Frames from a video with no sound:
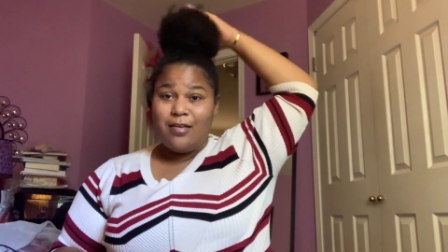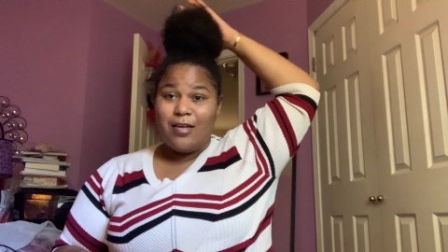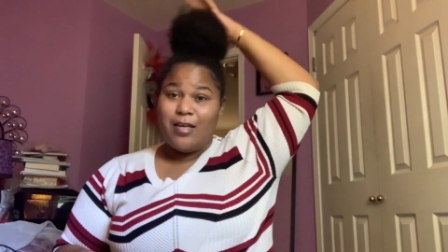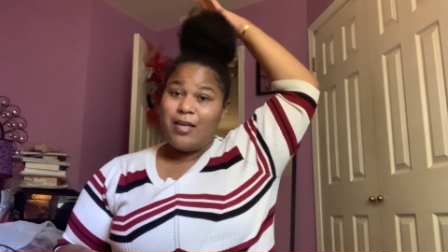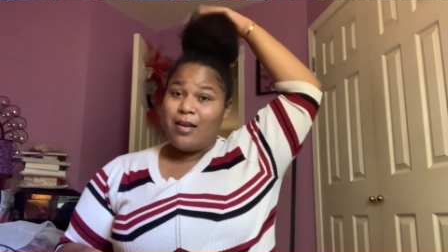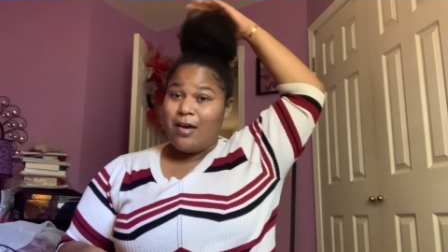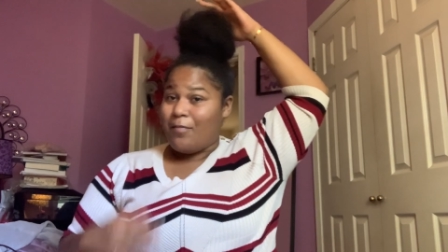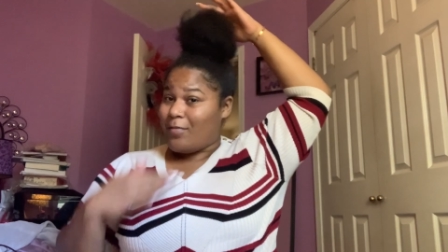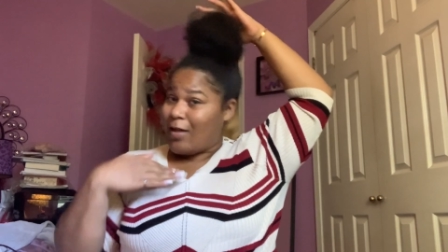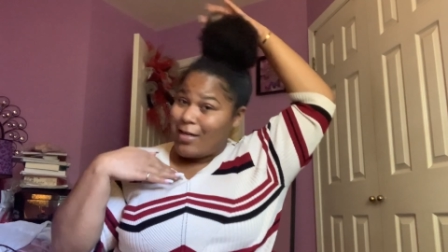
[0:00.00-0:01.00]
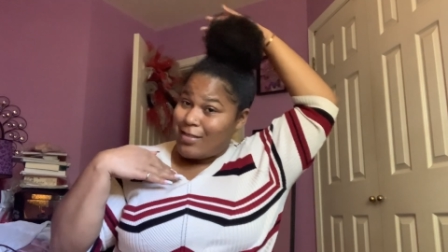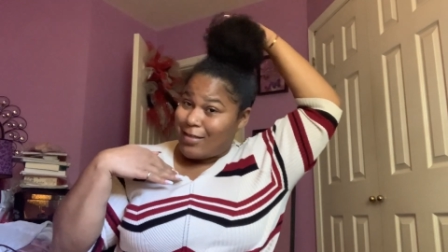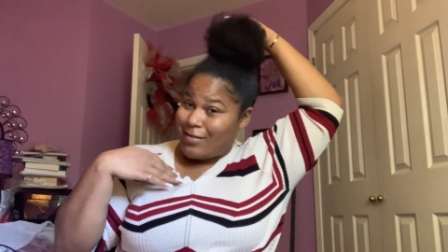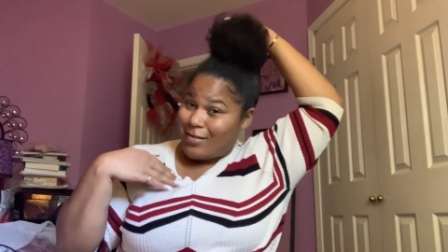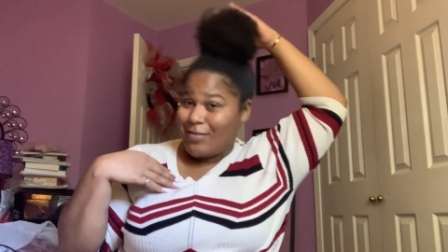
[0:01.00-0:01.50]
You know, I'm
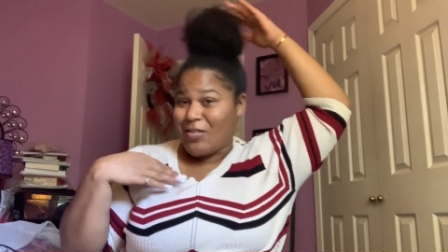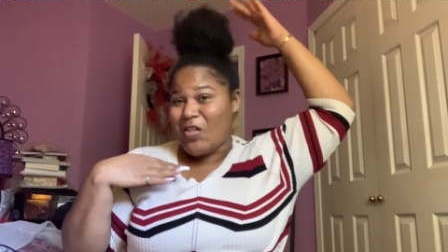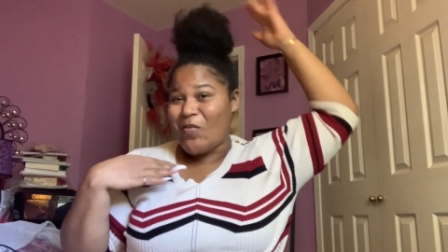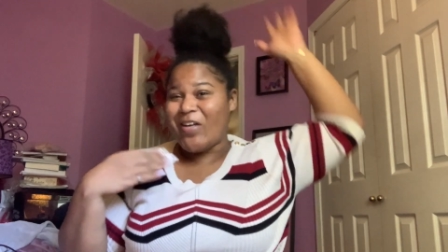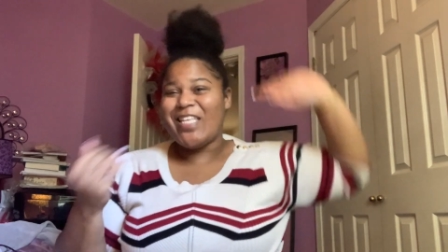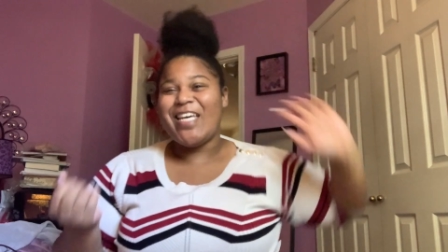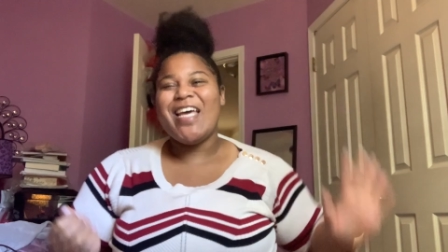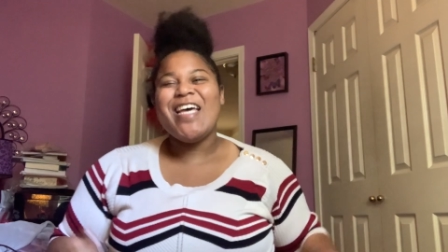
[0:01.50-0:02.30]
licensed, so it's totally worth it.